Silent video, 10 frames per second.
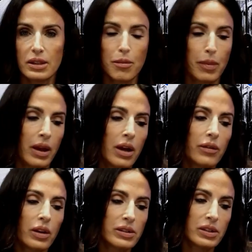bit of
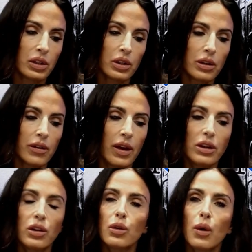concern that
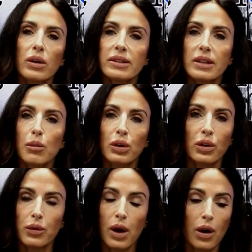you or someone you
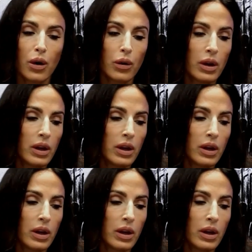know